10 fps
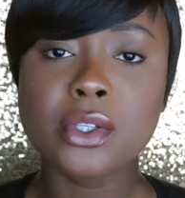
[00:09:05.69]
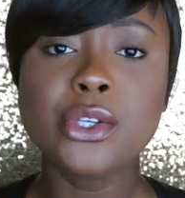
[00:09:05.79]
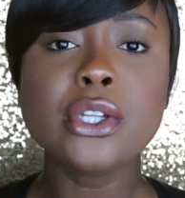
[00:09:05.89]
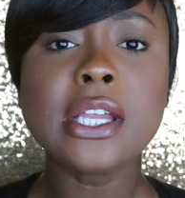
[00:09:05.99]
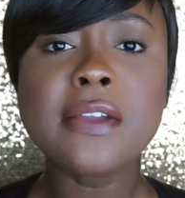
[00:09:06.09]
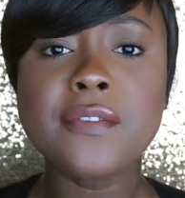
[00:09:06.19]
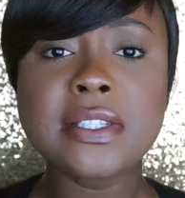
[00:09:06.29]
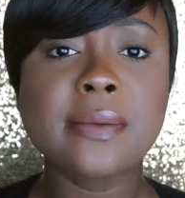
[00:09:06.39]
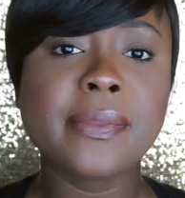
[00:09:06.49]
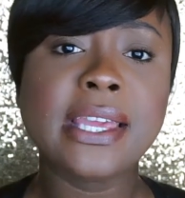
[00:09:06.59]
you're looking for
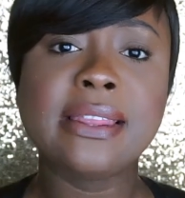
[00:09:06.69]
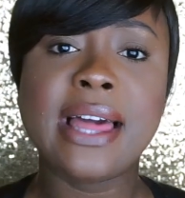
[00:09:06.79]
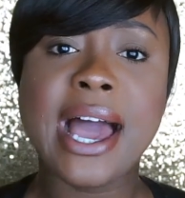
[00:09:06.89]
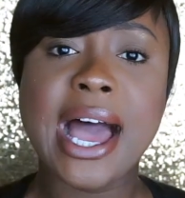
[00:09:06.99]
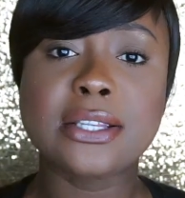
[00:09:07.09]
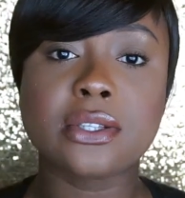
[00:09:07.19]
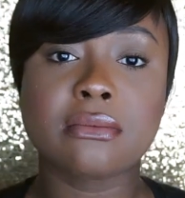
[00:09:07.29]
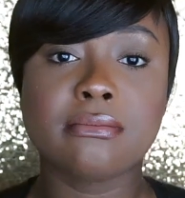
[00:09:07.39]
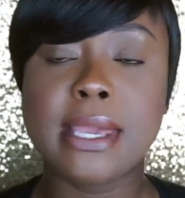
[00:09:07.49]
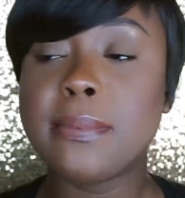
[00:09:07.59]
something that as
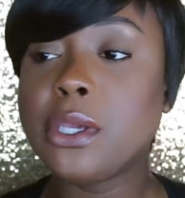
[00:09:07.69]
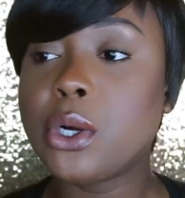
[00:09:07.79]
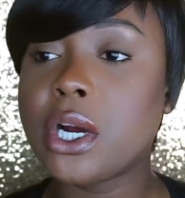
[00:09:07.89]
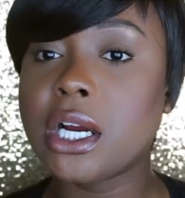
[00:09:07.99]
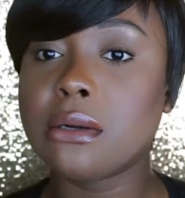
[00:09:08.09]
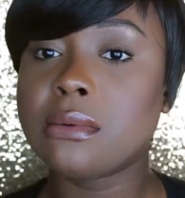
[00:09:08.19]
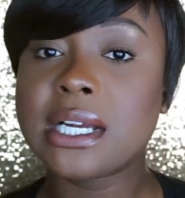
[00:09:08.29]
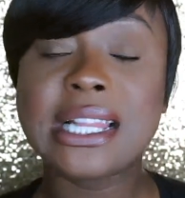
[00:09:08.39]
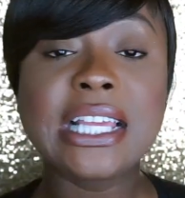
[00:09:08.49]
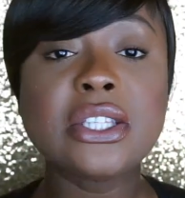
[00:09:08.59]
maybe your
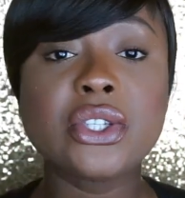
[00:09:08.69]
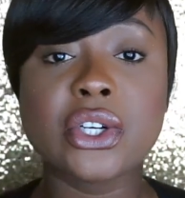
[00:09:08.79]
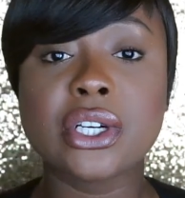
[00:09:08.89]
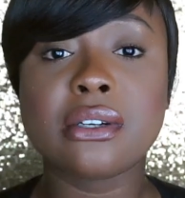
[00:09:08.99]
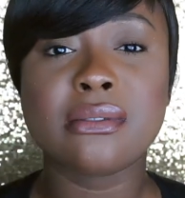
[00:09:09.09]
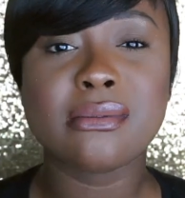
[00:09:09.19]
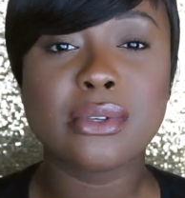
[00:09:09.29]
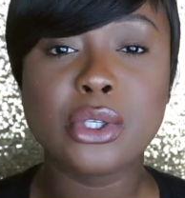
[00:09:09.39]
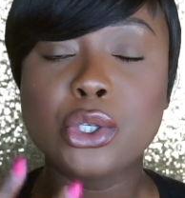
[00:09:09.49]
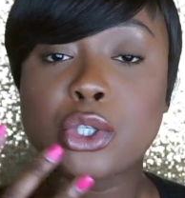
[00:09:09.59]
cleanser
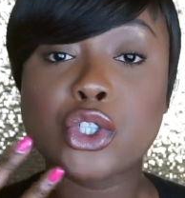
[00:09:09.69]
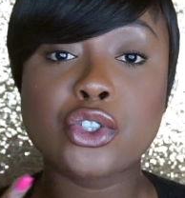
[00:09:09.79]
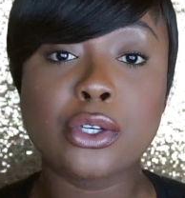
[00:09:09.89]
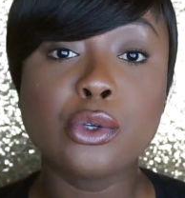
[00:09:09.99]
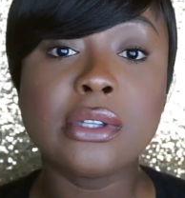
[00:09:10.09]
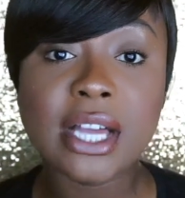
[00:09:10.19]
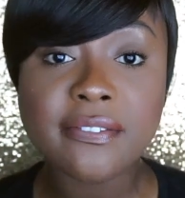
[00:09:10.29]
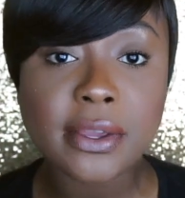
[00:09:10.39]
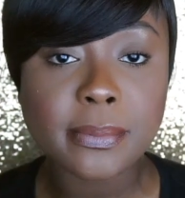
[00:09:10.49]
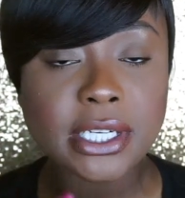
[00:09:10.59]
you know you
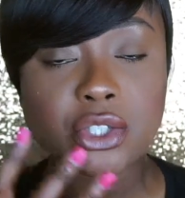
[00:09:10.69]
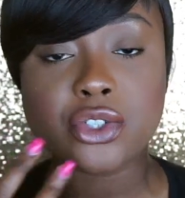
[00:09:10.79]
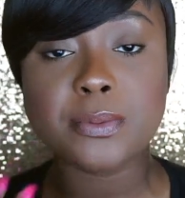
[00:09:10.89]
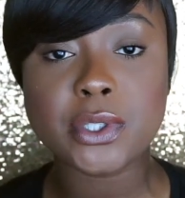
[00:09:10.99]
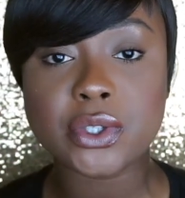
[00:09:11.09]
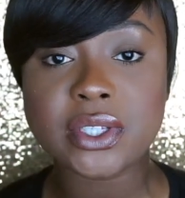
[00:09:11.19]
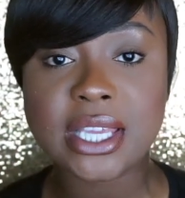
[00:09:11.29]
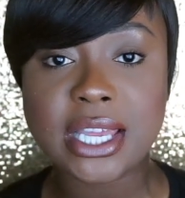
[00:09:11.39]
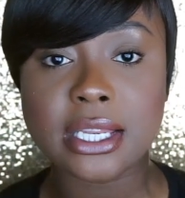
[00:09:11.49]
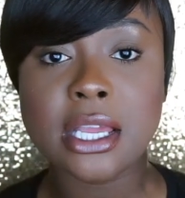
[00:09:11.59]
love it but it strips your
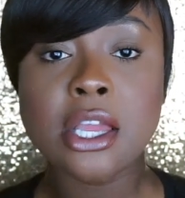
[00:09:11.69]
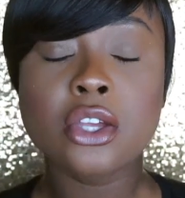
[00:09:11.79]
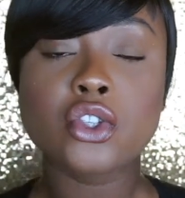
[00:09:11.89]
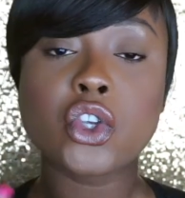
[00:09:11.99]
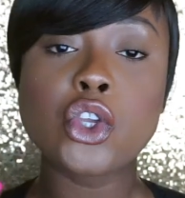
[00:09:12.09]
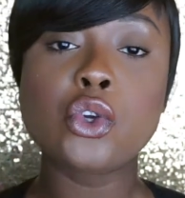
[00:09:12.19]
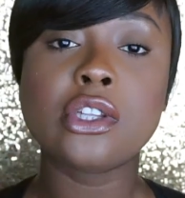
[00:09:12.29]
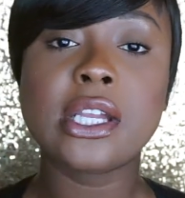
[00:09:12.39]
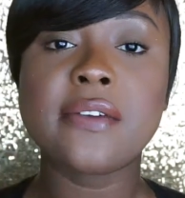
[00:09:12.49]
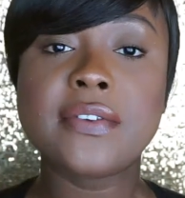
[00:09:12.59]
skin so you
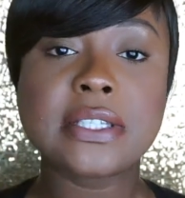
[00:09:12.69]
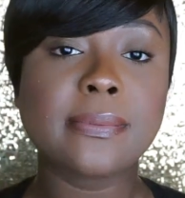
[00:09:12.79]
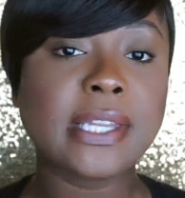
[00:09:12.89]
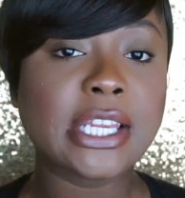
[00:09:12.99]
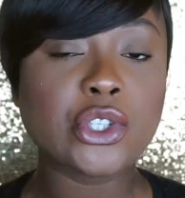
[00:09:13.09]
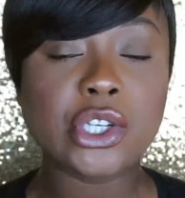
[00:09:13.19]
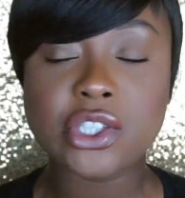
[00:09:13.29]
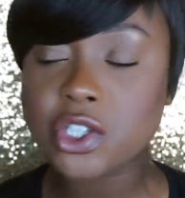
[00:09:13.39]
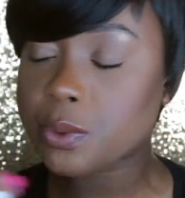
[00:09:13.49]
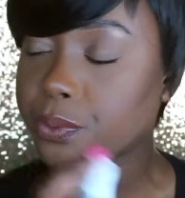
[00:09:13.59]
are looking for something that you can
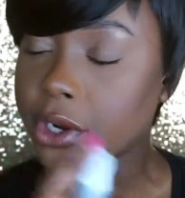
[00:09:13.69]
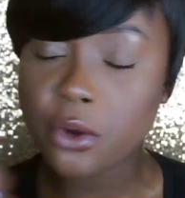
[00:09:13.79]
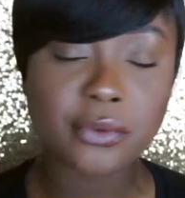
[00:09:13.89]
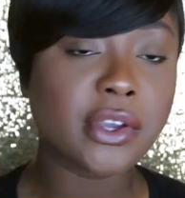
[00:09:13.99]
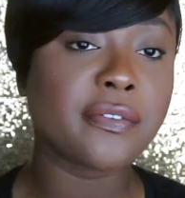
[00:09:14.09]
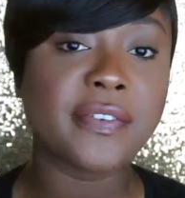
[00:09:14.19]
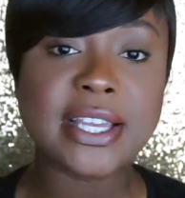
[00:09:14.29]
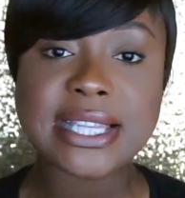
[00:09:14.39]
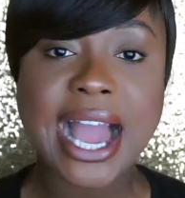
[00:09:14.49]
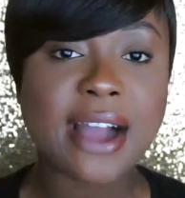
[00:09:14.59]
just spray over your
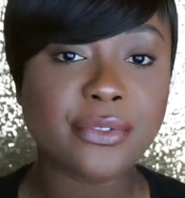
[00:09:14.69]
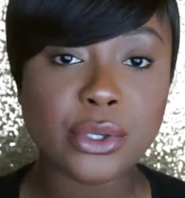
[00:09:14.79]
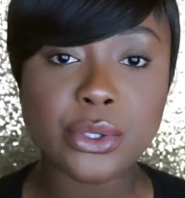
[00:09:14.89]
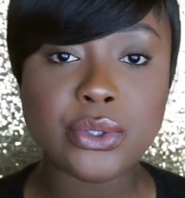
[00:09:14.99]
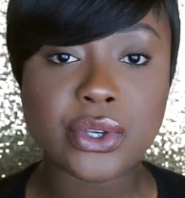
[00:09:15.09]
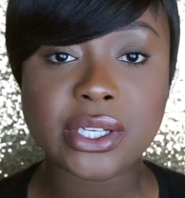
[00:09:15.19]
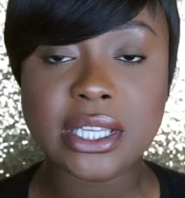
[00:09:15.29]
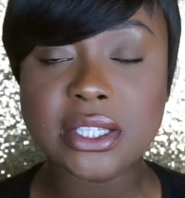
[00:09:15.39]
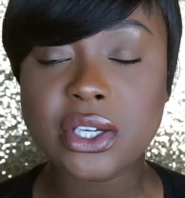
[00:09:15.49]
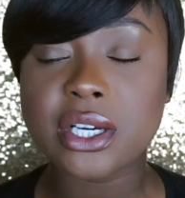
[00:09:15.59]
face after you use your
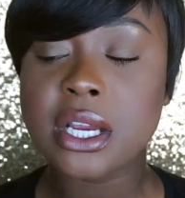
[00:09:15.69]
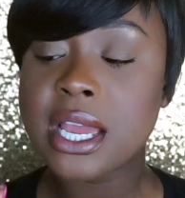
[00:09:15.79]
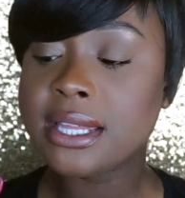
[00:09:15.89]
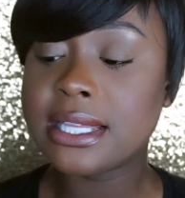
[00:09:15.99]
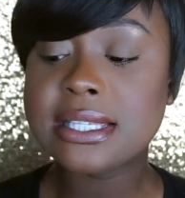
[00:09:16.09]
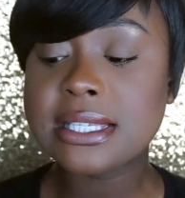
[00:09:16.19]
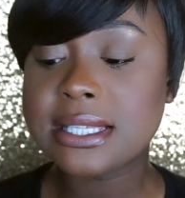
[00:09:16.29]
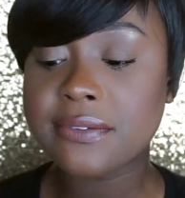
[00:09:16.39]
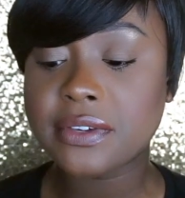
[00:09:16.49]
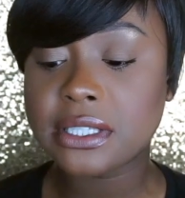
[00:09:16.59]
cleanser this is
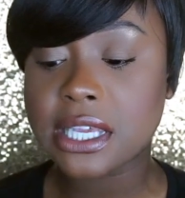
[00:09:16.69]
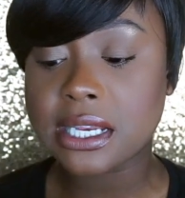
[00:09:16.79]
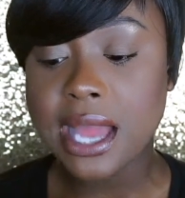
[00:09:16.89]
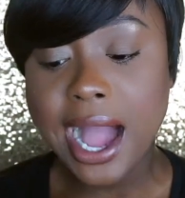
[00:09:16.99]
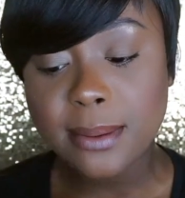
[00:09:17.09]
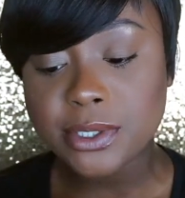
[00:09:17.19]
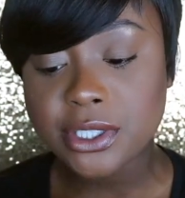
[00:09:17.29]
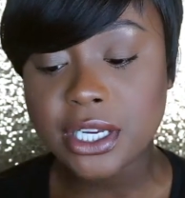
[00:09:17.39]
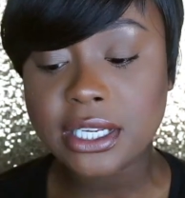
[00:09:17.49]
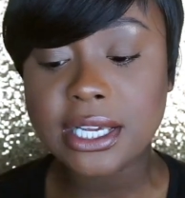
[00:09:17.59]
definitely an
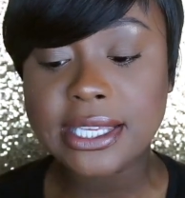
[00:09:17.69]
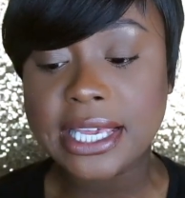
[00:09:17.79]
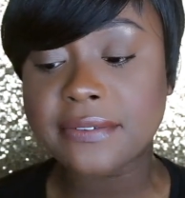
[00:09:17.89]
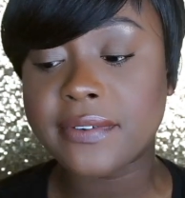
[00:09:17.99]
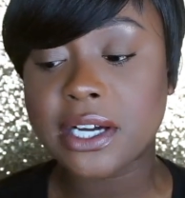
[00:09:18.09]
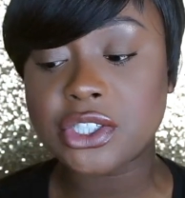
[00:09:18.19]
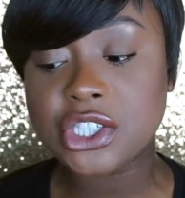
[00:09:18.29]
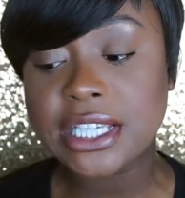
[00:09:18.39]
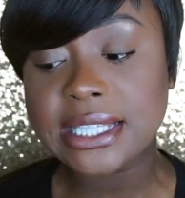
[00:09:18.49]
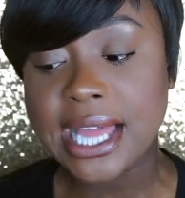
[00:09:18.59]
option again
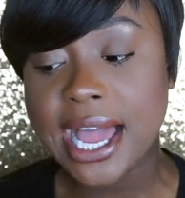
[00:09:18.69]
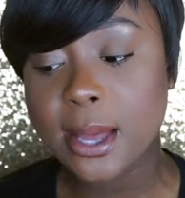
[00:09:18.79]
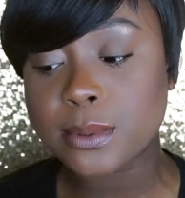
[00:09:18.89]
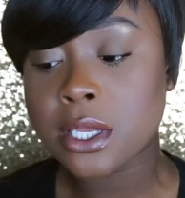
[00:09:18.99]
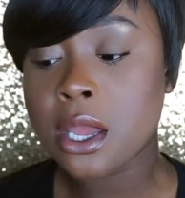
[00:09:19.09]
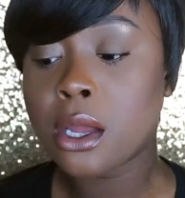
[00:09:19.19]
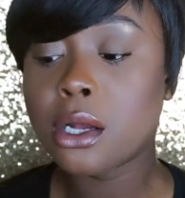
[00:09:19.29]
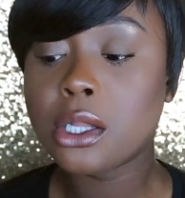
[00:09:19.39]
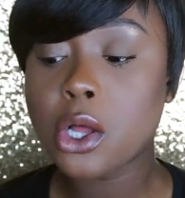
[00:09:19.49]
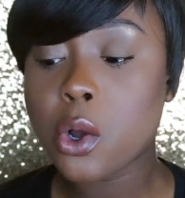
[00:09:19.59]
Valjean Labs
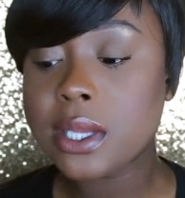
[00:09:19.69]
Glow.